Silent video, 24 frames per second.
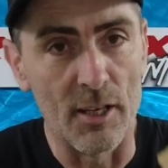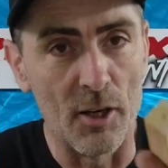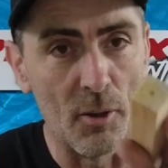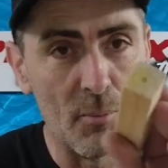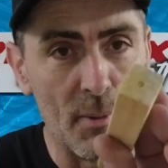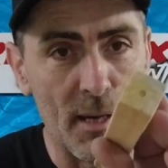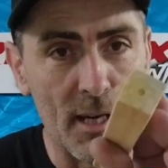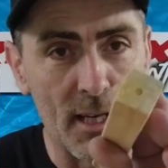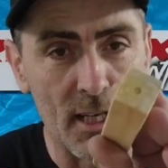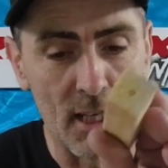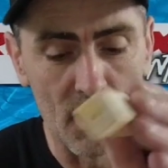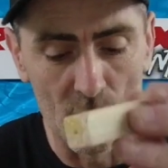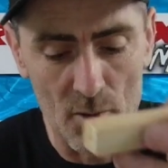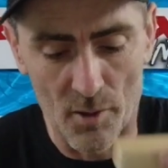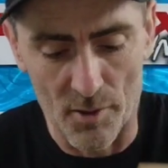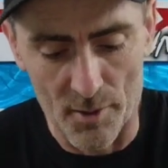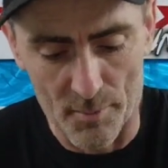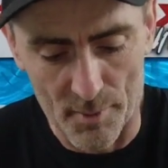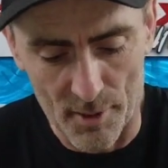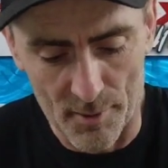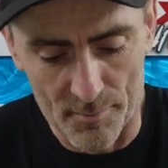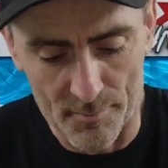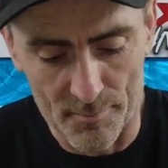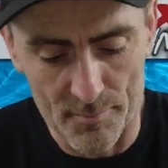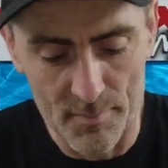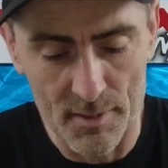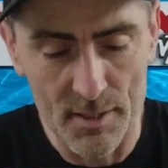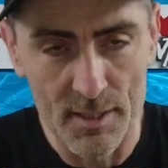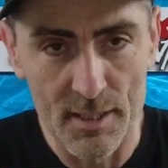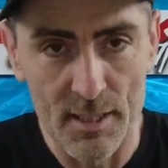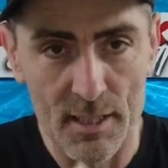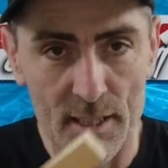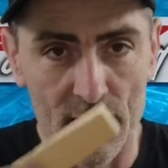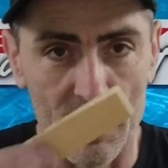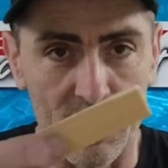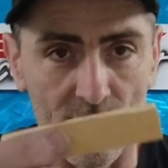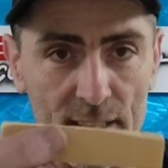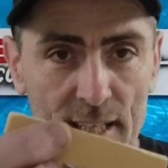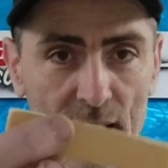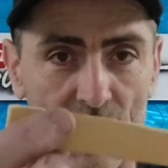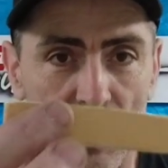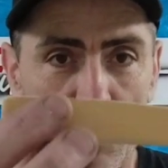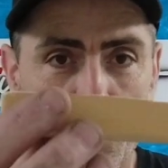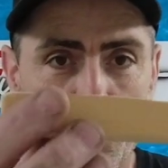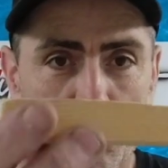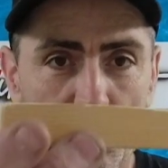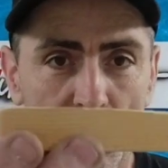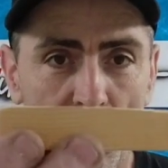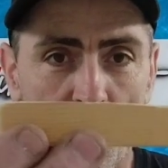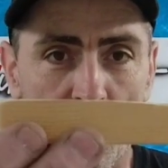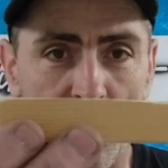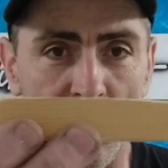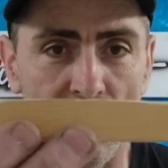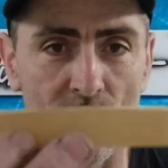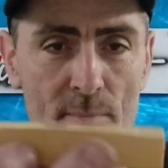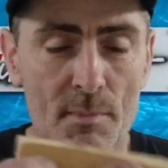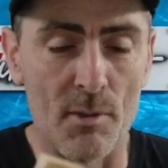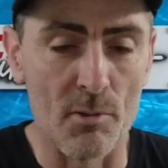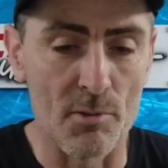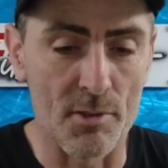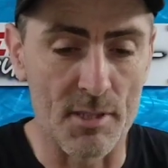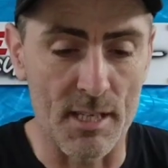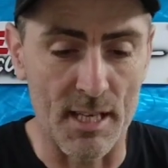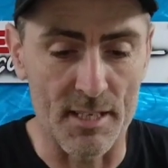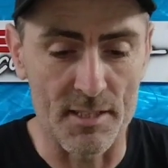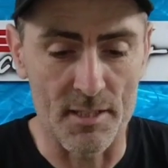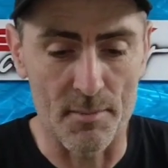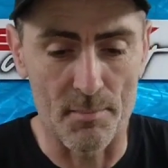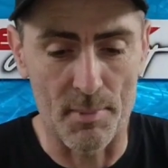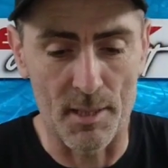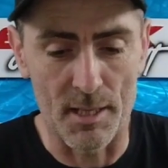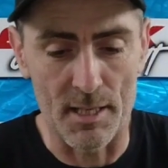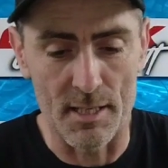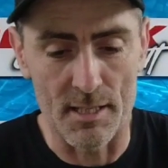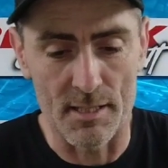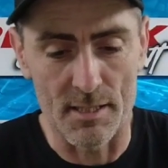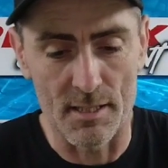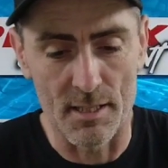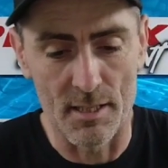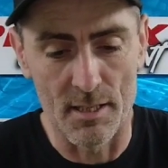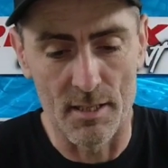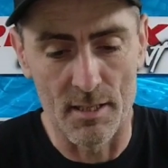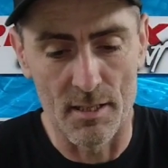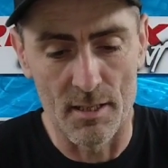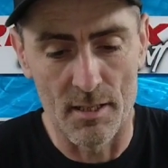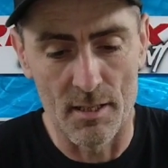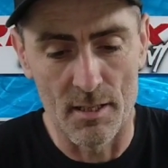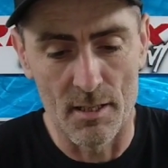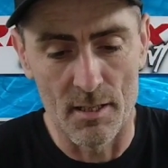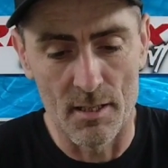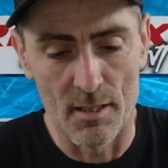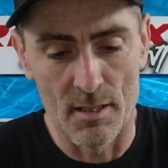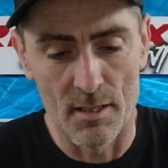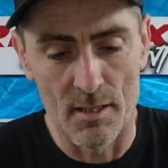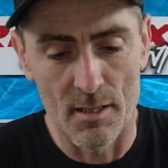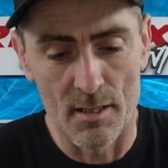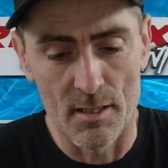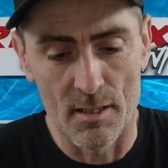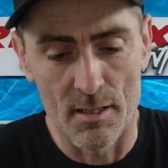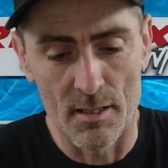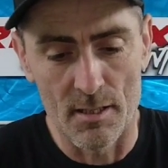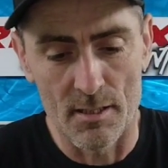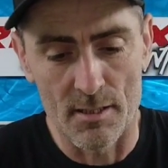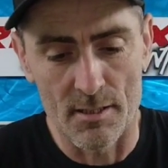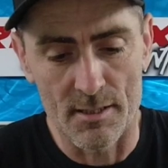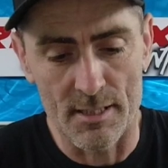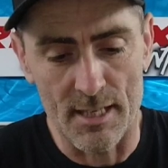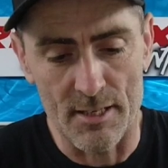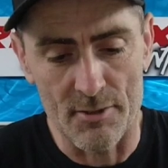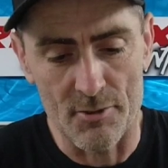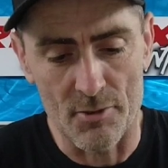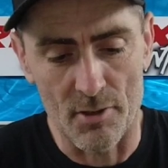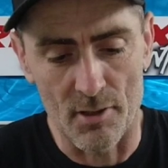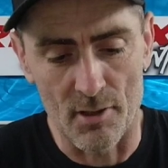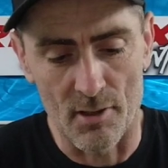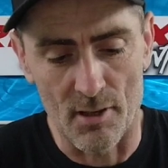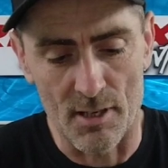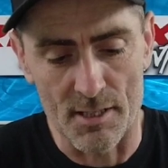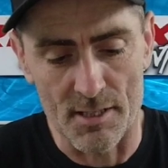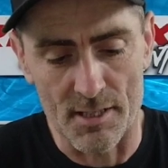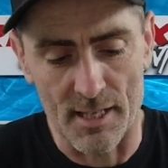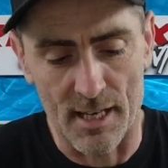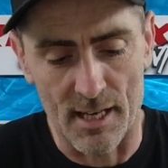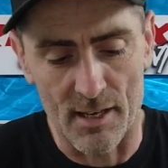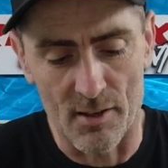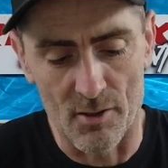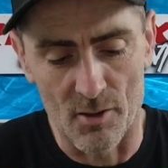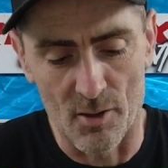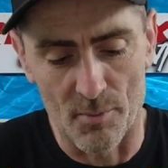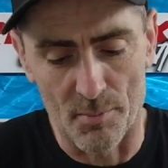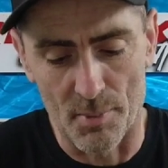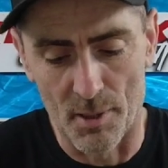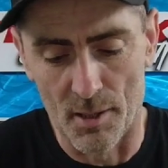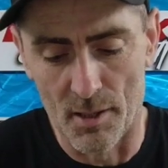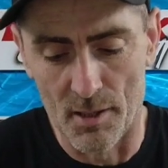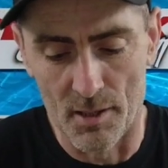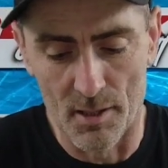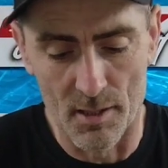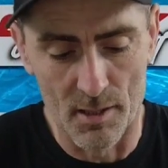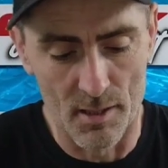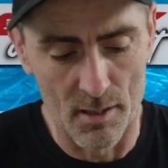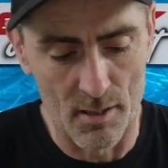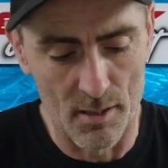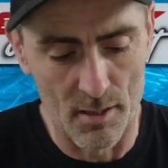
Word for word: little bit of glue on the bottom, get your 90mm centerpiece, centralise that up.